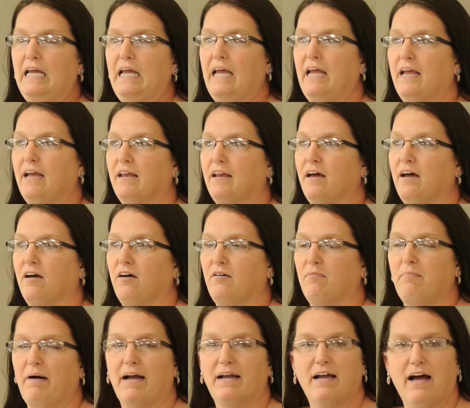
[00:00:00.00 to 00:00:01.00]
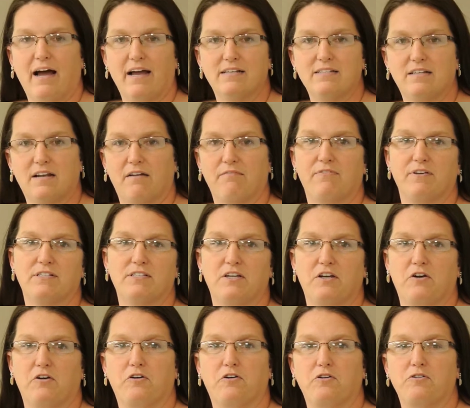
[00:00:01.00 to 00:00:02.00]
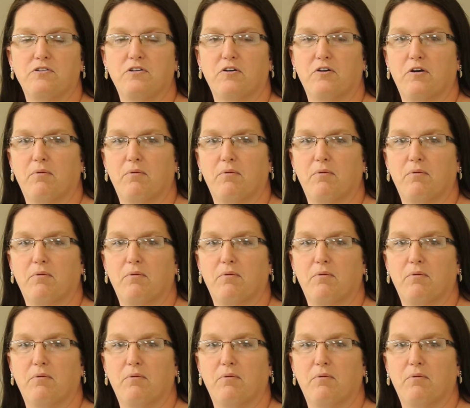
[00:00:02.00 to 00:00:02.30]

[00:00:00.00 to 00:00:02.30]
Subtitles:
And my guys that I'm fixing to introduce here